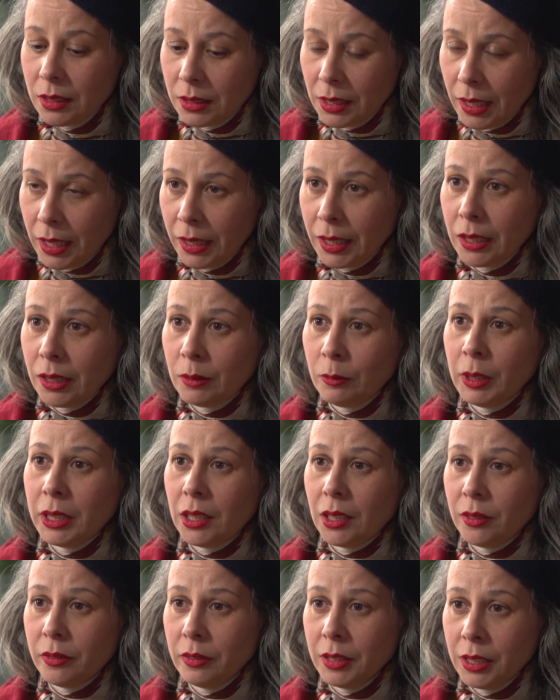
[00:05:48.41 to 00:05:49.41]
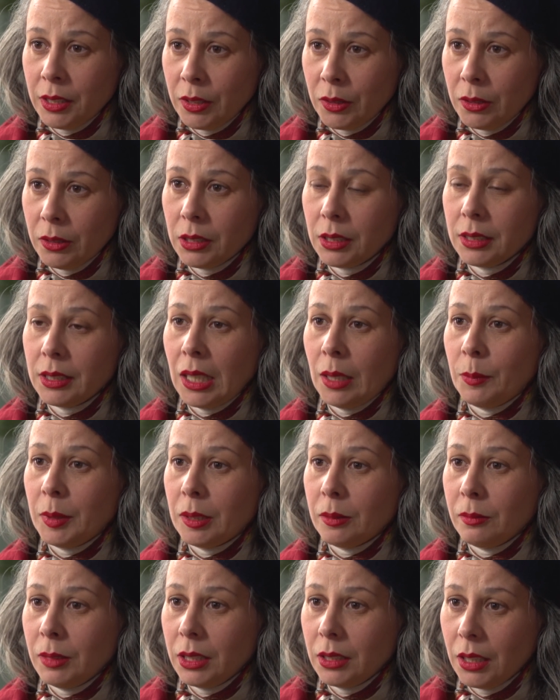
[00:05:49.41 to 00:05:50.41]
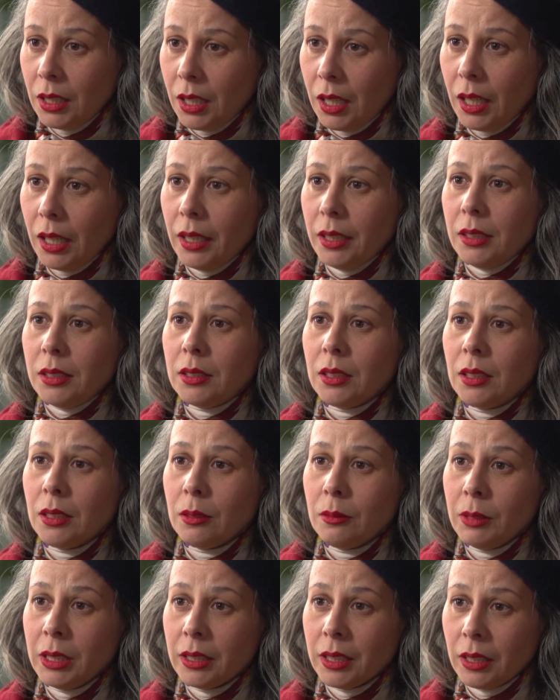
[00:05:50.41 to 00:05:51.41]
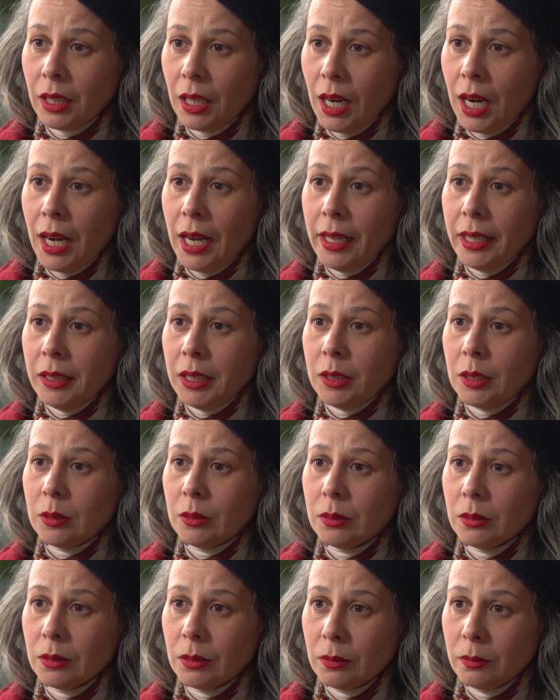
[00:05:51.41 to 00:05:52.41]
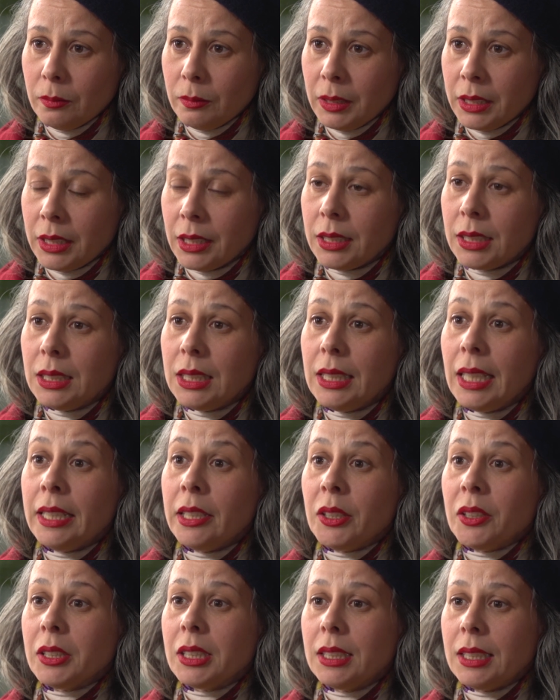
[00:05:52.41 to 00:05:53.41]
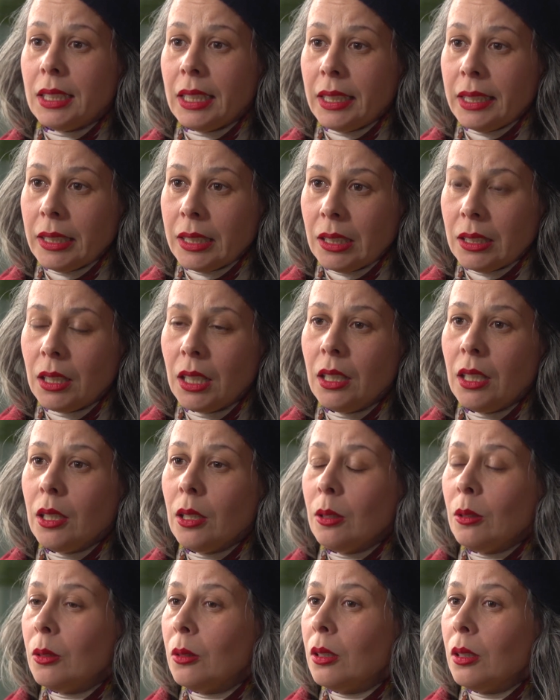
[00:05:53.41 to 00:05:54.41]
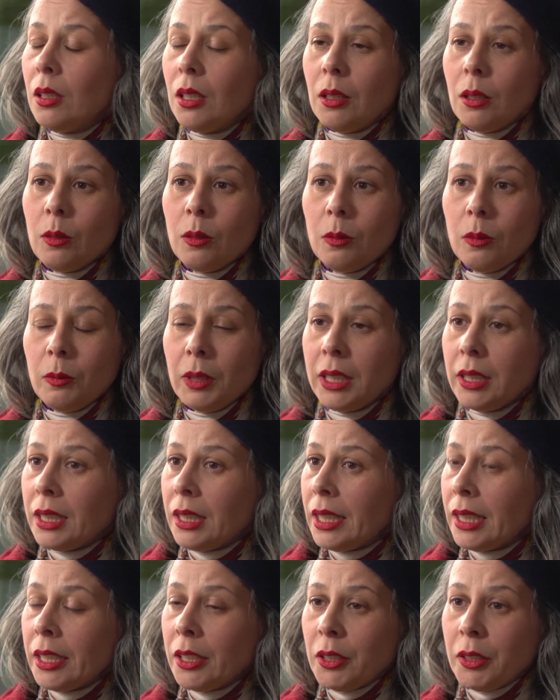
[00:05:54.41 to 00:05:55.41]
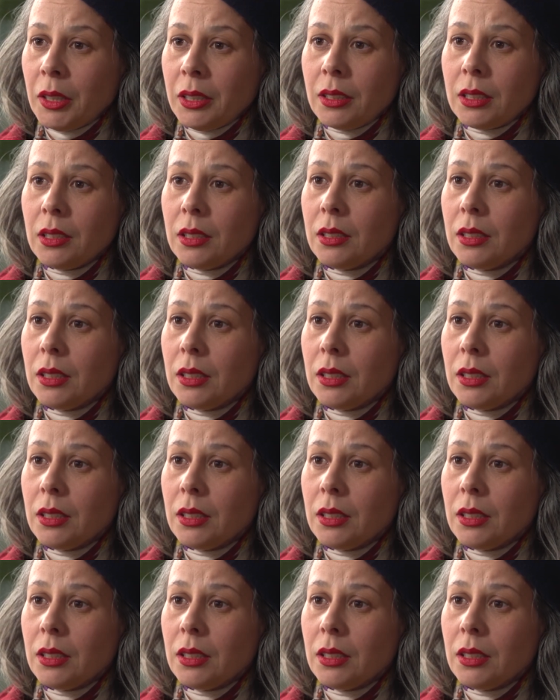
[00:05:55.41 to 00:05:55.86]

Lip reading: taken with our physical steps, with the heart, with our eyes, with the inner seeing, with the inner